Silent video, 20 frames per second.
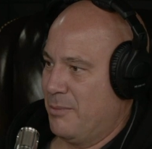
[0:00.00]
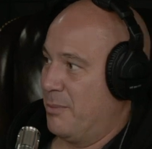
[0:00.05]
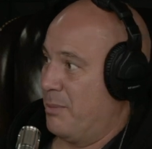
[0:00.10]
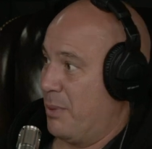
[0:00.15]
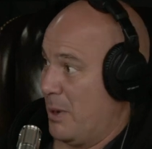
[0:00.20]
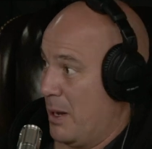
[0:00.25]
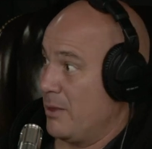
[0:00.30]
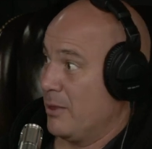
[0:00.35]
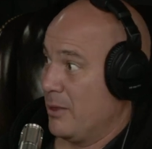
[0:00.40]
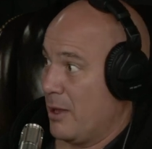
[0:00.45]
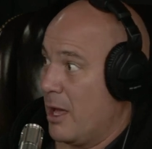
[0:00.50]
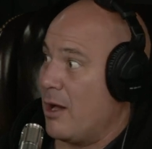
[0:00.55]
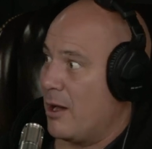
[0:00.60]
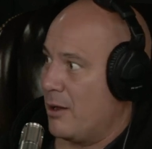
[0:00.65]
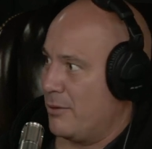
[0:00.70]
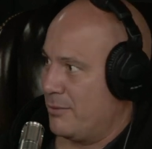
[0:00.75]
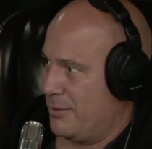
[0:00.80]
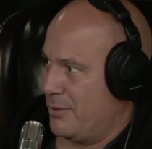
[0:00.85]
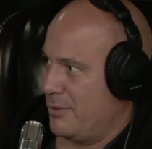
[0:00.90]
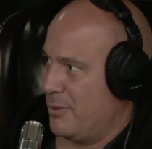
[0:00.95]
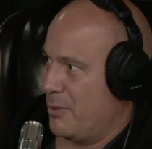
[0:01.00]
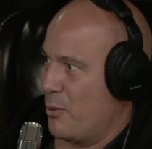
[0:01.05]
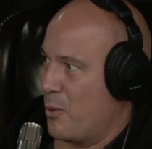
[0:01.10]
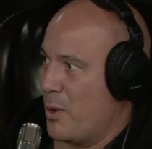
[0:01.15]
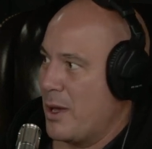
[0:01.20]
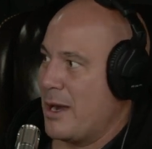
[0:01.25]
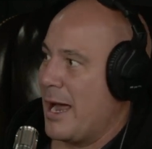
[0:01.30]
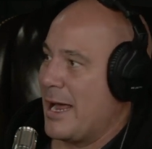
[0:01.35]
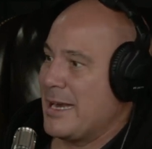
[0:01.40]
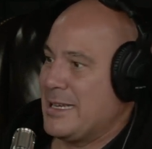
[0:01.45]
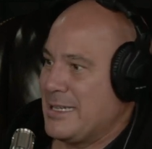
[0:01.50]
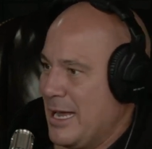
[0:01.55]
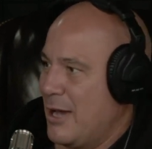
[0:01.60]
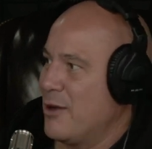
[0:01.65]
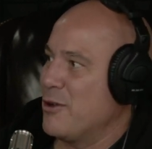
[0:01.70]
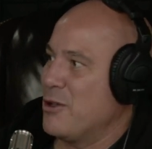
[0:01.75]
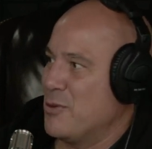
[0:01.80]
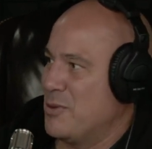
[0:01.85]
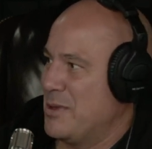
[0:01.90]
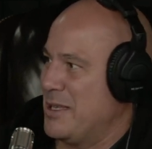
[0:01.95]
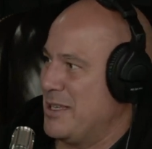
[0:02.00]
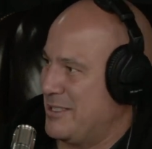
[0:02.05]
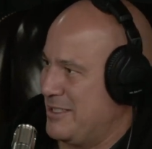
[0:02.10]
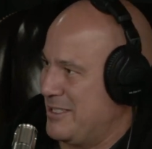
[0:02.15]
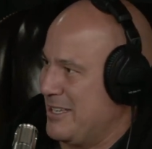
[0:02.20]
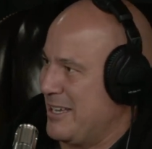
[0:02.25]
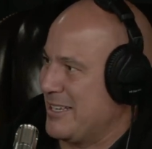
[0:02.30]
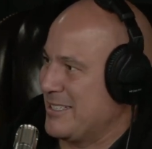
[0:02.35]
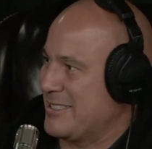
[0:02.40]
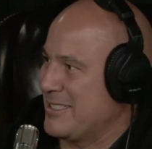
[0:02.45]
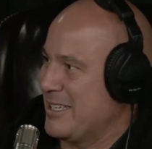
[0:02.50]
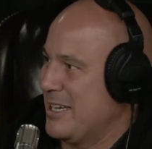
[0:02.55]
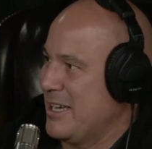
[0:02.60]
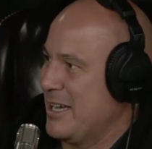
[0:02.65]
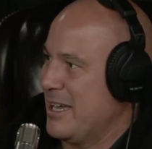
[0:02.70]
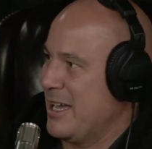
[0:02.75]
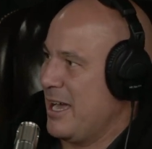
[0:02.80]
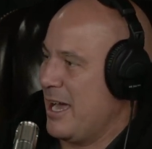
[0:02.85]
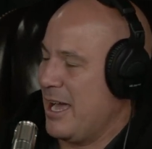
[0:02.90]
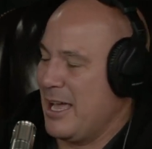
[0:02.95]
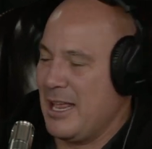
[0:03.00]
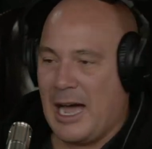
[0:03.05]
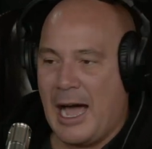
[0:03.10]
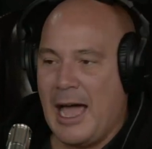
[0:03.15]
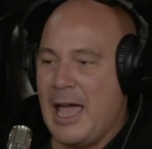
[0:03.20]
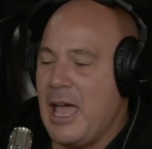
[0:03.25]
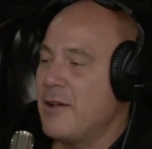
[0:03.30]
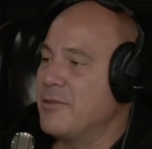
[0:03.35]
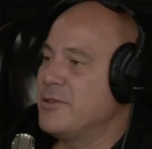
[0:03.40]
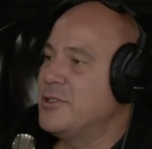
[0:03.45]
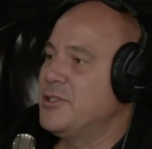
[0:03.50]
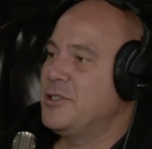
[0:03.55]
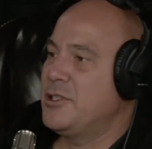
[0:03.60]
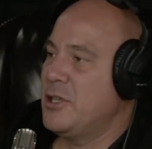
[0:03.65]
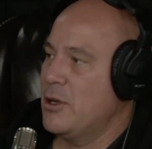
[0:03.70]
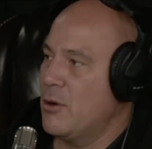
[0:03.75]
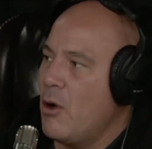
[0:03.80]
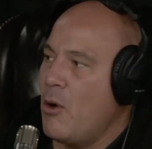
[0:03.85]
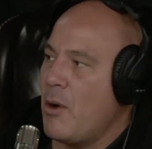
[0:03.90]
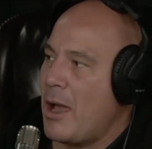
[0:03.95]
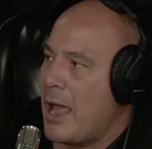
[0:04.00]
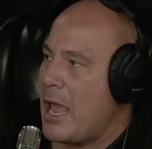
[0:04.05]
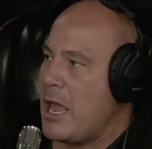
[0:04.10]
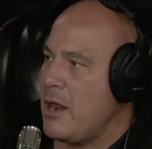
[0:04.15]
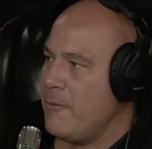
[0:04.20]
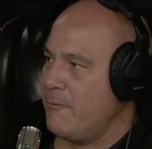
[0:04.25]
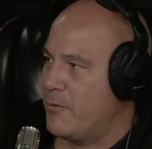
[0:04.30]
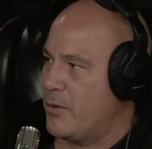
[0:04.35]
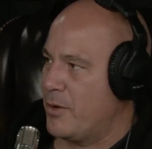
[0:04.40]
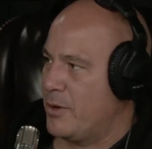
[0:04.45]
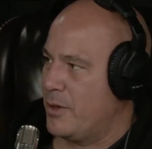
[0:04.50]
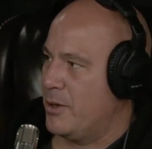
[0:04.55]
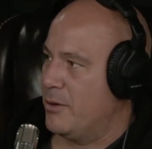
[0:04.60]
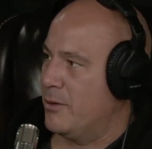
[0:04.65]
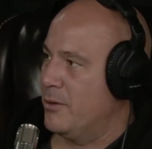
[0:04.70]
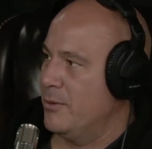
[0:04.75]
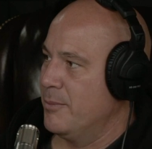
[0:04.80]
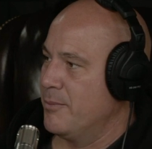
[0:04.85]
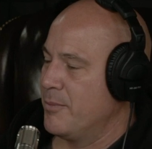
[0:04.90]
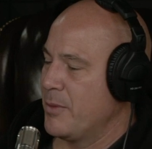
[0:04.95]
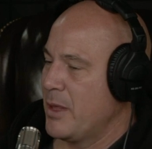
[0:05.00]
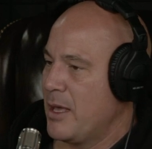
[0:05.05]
but love when I tell you these things. Yeah. I have zero hate for you.